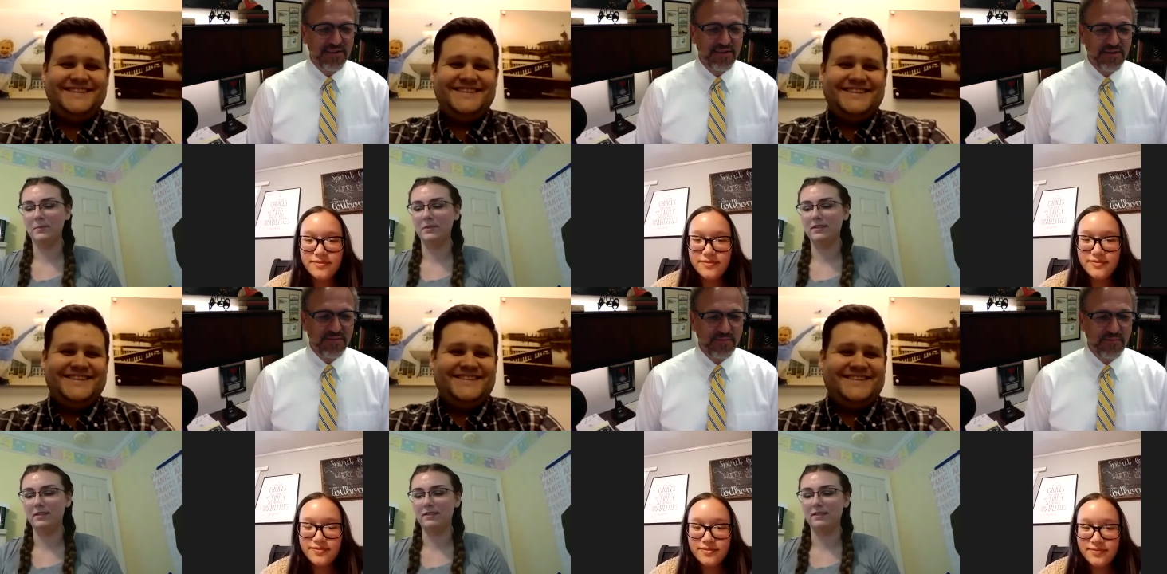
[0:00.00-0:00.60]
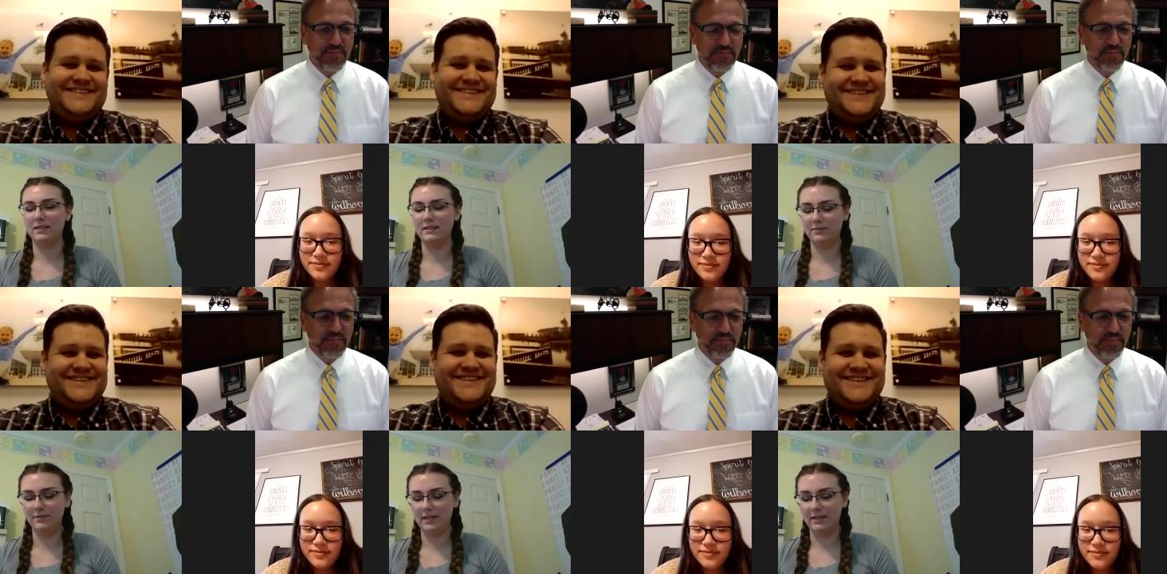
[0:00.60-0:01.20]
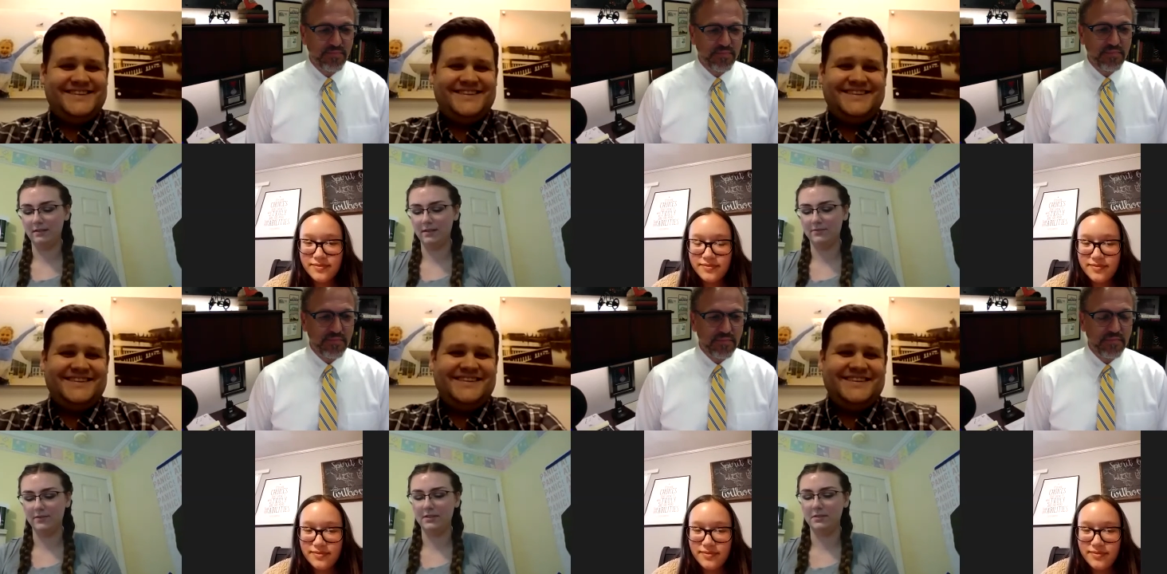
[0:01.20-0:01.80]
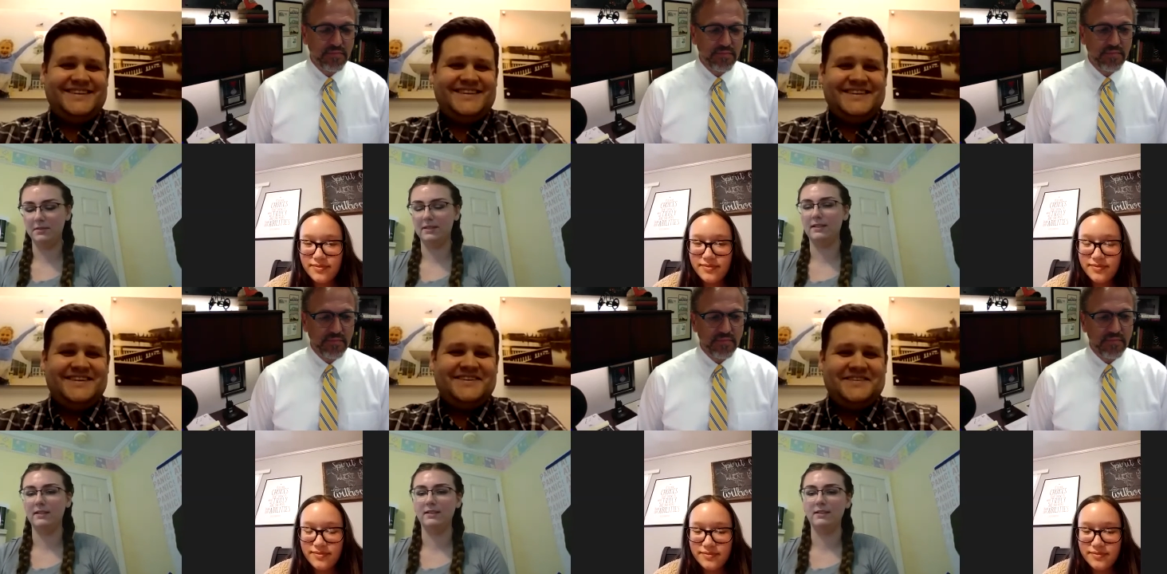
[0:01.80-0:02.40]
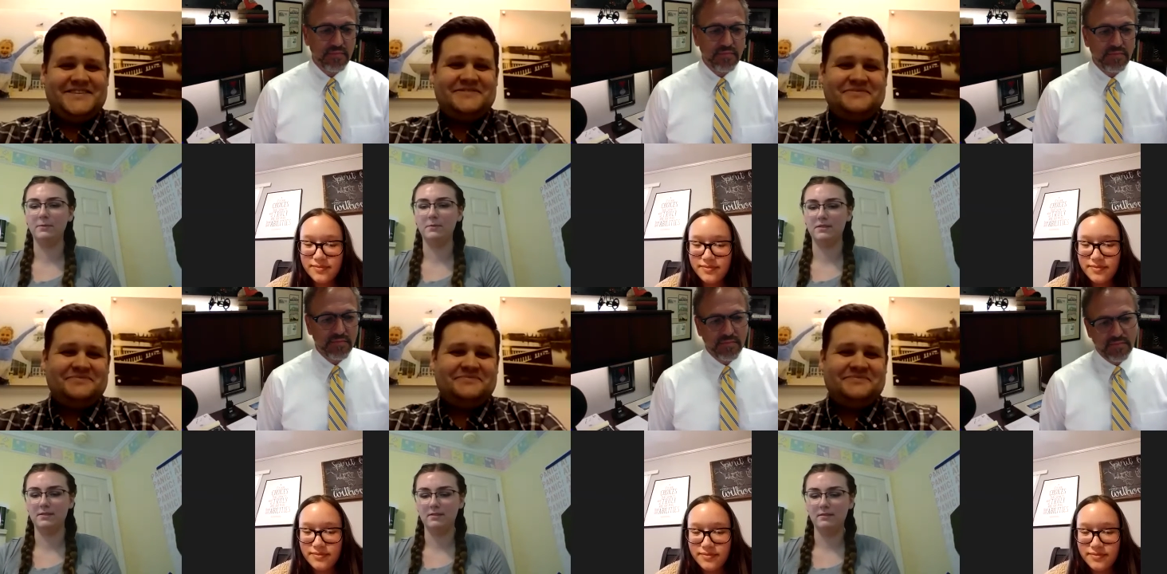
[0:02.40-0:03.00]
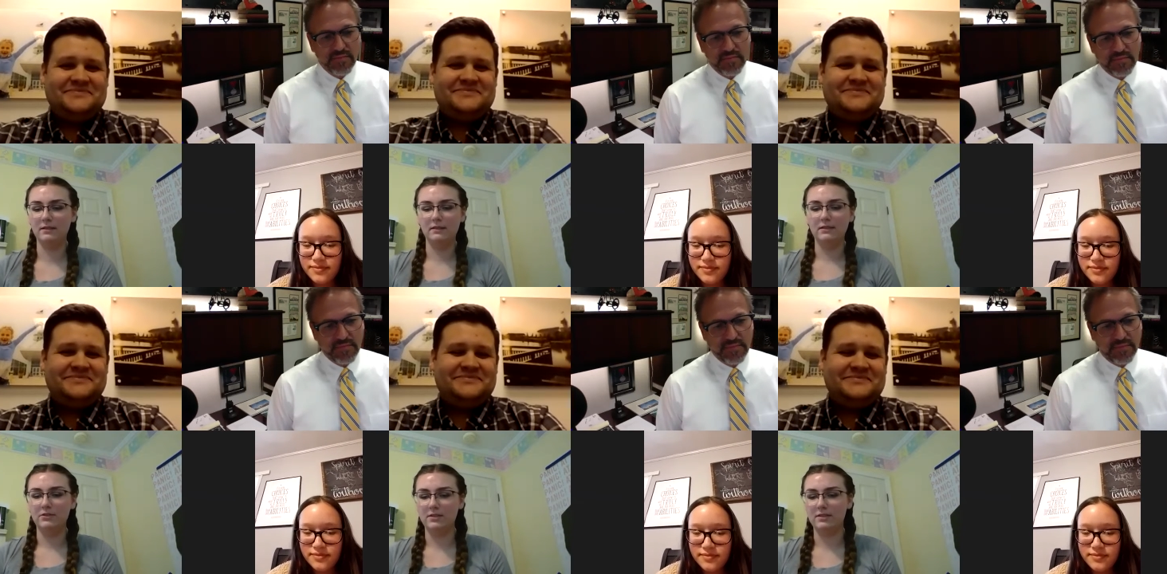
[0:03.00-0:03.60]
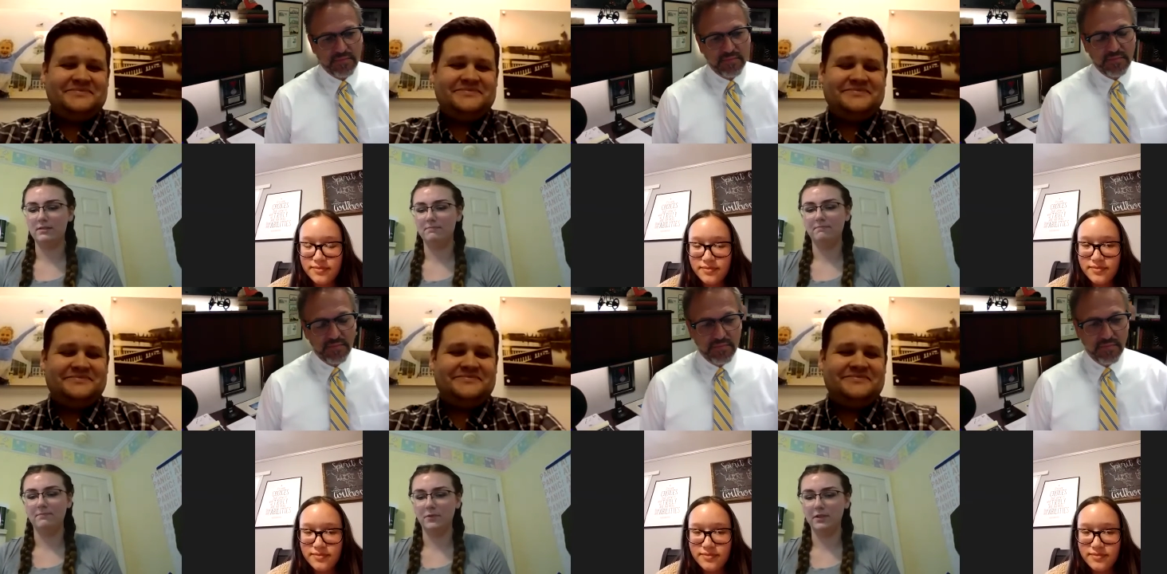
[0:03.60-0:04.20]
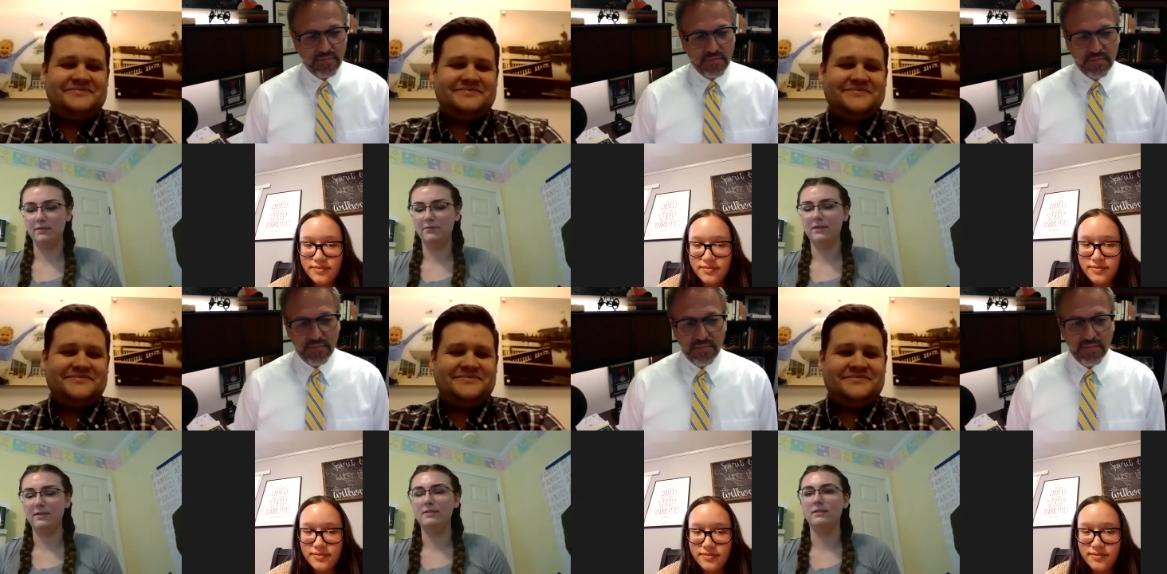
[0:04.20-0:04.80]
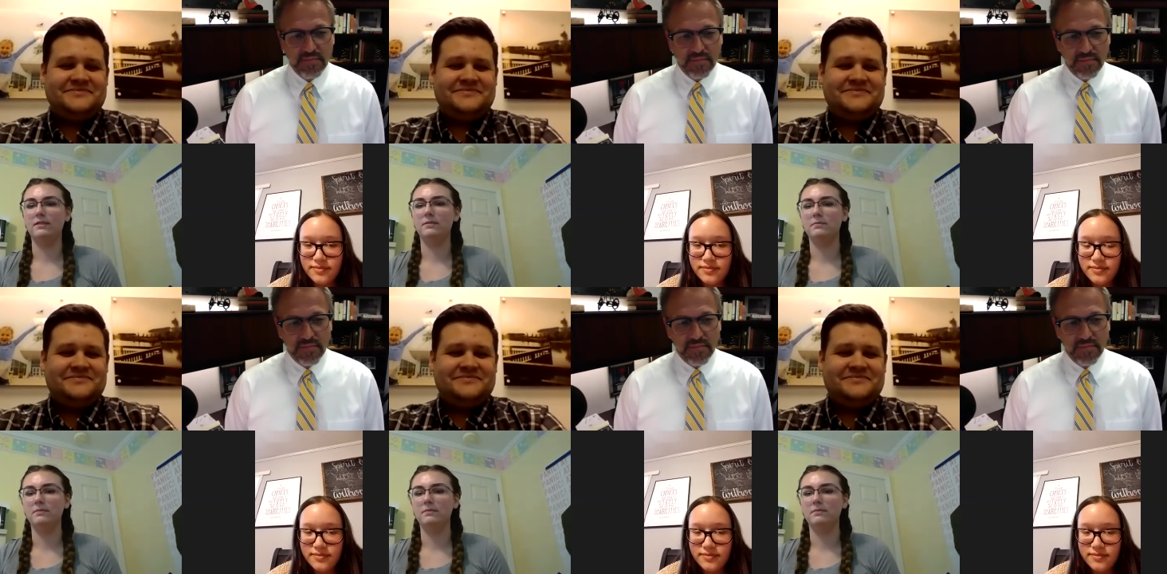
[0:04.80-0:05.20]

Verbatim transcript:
Speaker 1: But I definitely had a lot of fun doing it, and it was just really fun to